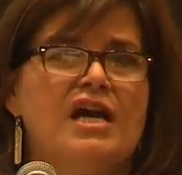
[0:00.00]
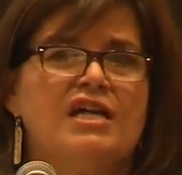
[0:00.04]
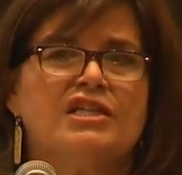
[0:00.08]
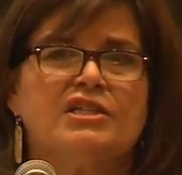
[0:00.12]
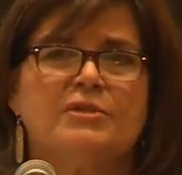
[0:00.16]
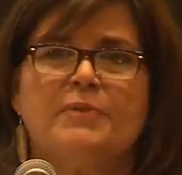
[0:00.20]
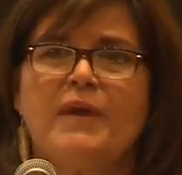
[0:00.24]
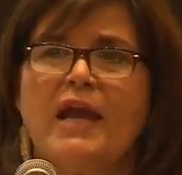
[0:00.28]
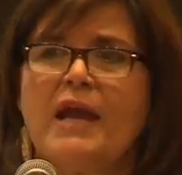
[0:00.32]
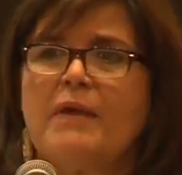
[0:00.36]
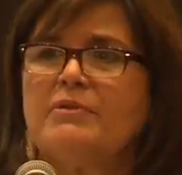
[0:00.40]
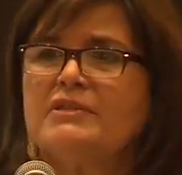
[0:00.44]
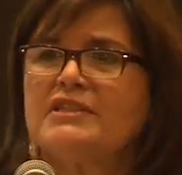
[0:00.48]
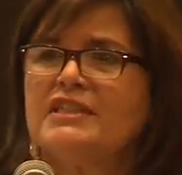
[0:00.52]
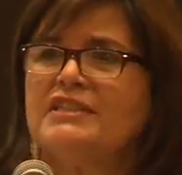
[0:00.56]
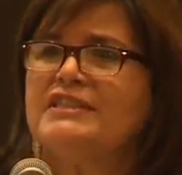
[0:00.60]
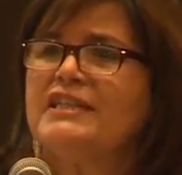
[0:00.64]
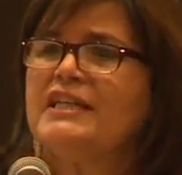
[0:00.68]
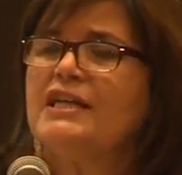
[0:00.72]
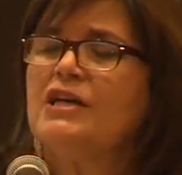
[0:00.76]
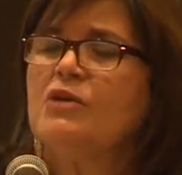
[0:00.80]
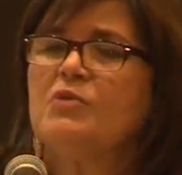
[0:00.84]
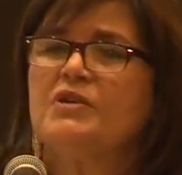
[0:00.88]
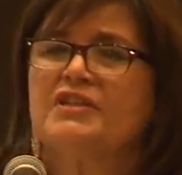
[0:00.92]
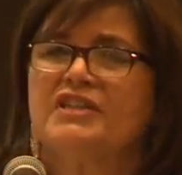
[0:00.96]
to be able to
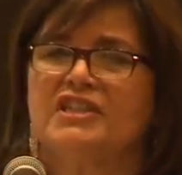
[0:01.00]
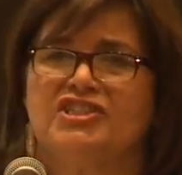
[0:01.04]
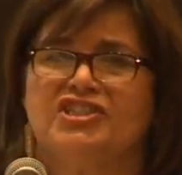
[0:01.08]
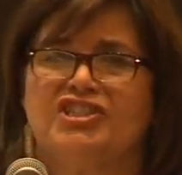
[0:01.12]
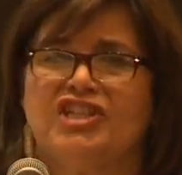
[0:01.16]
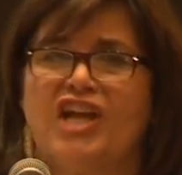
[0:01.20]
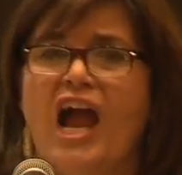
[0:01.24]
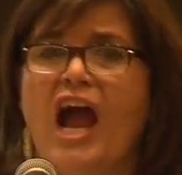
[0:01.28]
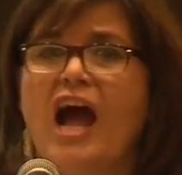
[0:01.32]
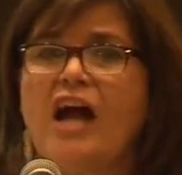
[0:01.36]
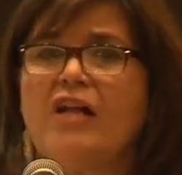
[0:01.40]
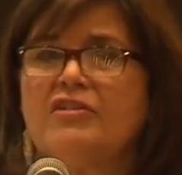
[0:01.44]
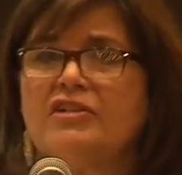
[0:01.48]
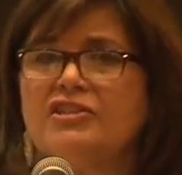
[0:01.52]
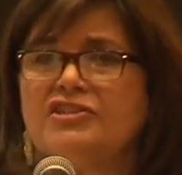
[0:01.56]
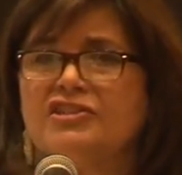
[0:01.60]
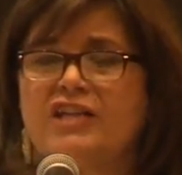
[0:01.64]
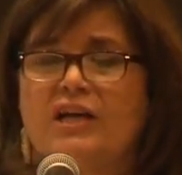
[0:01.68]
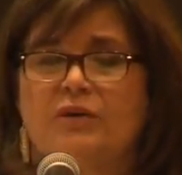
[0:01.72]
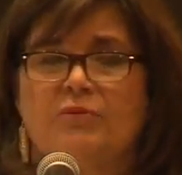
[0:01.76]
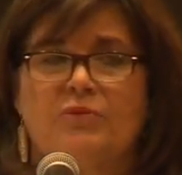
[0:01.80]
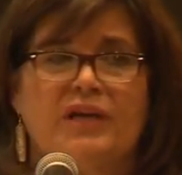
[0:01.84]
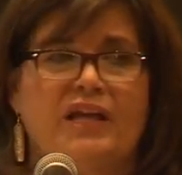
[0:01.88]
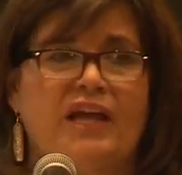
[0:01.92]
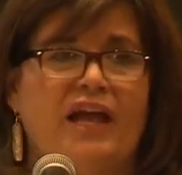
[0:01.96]
deal with the challenge
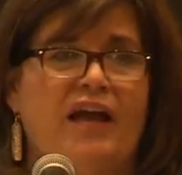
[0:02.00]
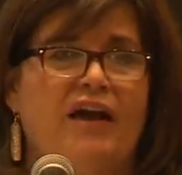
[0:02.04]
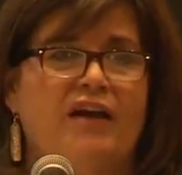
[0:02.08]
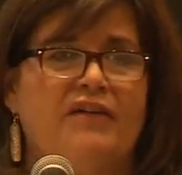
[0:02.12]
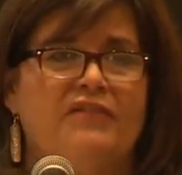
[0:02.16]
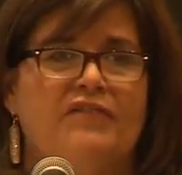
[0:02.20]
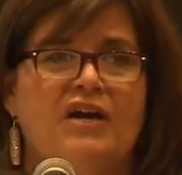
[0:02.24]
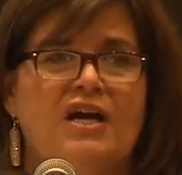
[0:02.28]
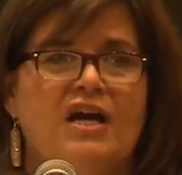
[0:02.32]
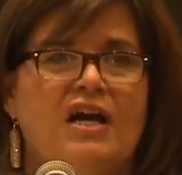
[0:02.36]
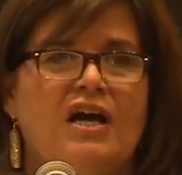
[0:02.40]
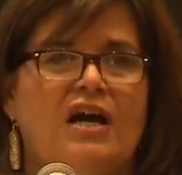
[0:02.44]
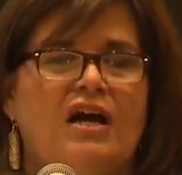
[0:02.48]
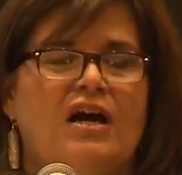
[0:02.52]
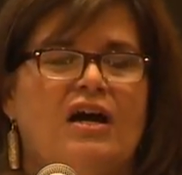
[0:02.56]
that we have.